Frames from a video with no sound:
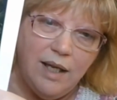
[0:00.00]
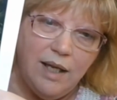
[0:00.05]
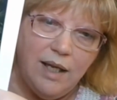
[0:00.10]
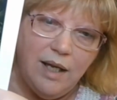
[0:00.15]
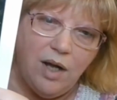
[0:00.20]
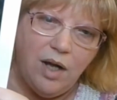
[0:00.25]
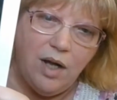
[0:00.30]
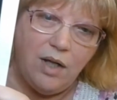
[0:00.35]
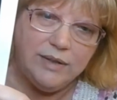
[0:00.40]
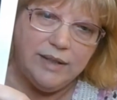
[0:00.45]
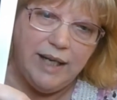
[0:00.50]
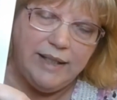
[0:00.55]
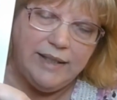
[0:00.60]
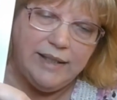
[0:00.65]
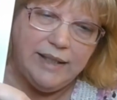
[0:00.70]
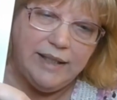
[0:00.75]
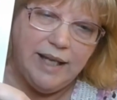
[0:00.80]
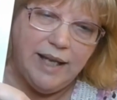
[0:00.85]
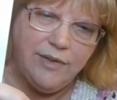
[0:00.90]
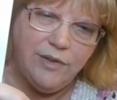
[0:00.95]
all 9
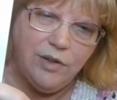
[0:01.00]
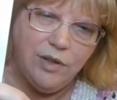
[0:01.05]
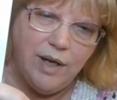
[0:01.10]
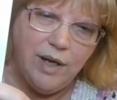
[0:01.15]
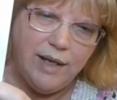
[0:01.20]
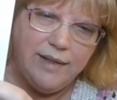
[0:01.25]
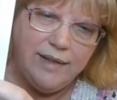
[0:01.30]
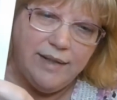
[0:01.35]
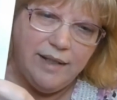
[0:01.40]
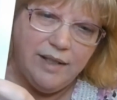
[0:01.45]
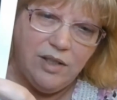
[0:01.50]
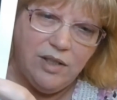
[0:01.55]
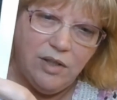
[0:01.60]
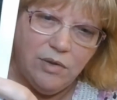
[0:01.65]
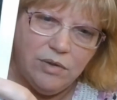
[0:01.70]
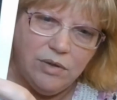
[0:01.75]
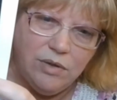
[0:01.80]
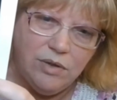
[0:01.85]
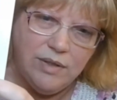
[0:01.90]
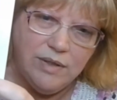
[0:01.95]
together, I think you
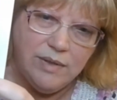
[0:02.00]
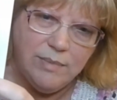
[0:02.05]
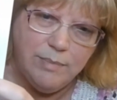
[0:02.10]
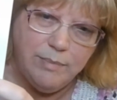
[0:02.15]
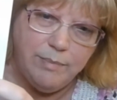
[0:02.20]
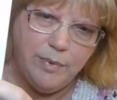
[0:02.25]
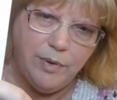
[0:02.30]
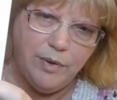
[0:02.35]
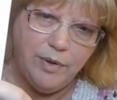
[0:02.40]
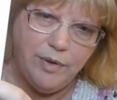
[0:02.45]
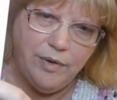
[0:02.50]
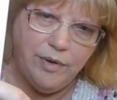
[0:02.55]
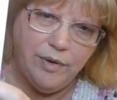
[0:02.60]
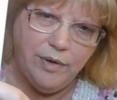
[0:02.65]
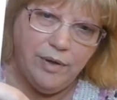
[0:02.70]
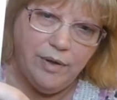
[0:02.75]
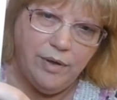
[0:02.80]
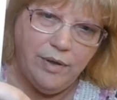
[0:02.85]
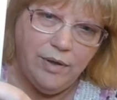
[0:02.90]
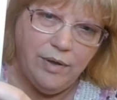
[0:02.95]
don't do this border
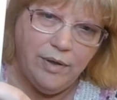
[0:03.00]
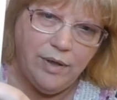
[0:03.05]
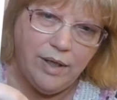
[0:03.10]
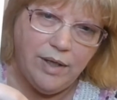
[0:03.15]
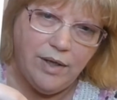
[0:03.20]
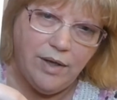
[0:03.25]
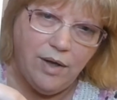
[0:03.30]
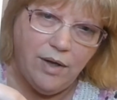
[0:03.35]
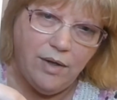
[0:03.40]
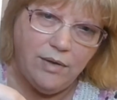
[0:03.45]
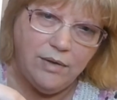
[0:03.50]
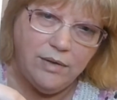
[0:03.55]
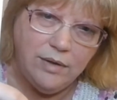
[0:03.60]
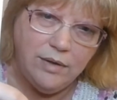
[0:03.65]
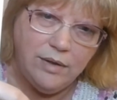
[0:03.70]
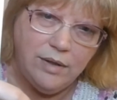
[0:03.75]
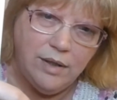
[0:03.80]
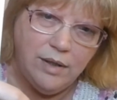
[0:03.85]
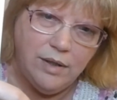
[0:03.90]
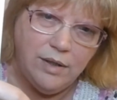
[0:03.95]
at all.
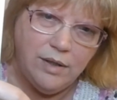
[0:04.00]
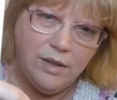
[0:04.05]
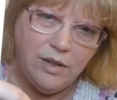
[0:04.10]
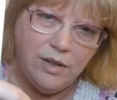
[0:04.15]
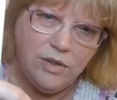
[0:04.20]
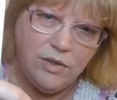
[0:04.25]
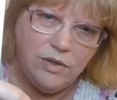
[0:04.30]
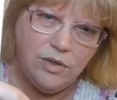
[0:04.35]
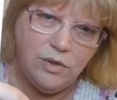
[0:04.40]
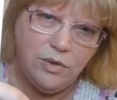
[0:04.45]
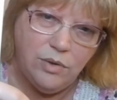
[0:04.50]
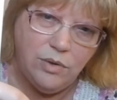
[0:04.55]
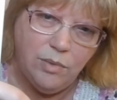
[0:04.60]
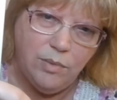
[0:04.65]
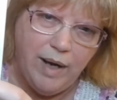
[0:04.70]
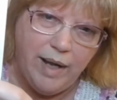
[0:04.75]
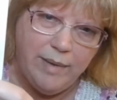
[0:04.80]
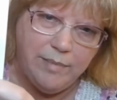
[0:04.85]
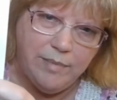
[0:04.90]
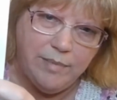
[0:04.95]
You do a
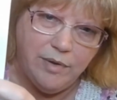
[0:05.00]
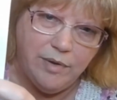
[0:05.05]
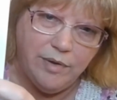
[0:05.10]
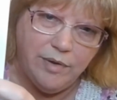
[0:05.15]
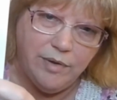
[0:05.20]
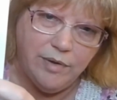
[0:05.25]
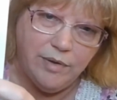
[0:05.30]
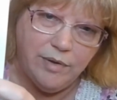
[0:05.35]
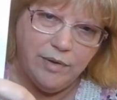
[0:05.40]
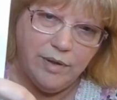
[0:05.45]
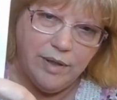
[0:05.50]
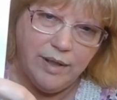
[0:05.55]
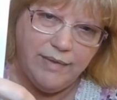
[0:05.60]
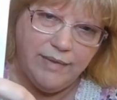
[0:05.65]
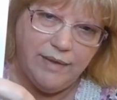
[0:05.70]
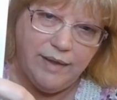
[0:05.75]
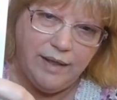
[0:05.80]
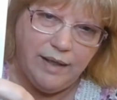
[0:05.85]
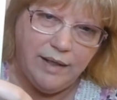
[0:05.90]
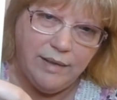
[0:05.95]
white border, I
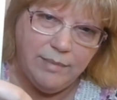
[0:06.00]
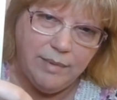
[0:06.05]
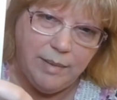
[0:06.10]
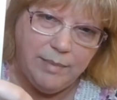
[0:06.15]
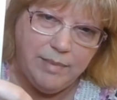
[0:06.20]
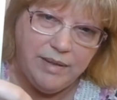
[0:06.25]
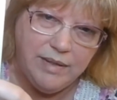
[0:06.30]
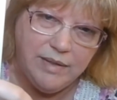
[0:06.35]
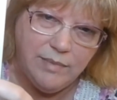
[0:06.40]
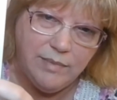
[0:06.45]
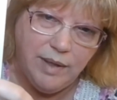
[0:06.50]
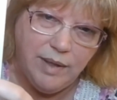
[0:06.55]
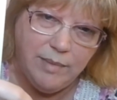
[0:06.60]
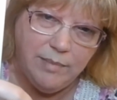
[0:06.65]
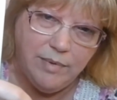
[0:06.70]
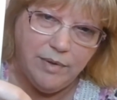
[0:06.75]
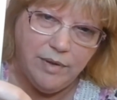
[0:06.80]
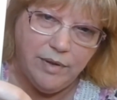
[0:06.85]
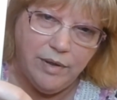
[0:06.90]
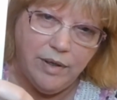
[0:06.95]
think, maybe this white
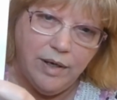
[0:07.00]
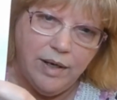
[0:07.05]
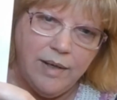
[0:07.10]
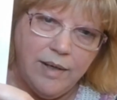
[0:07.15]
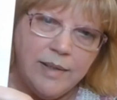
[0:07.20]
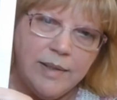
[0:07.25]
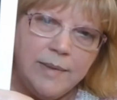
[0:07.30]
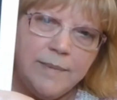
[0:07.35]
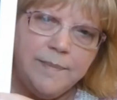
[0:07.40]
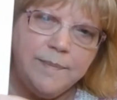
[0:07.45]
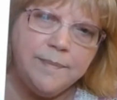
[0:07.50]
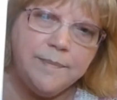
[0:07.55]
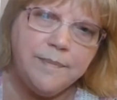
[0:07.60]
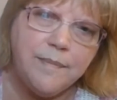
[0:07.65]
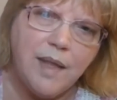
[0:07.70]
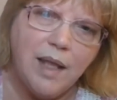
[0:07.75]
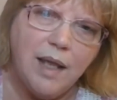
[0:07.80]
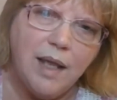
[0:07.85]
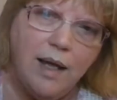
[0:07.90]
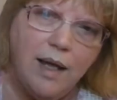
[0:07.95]
border.
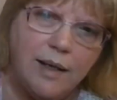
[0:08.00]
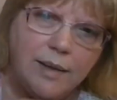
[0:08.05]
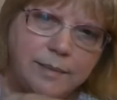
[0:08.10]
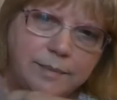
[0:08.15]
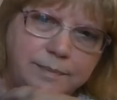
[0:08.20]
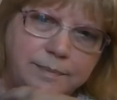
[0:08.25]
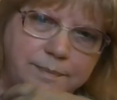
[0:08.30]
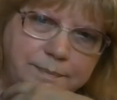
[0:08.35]
But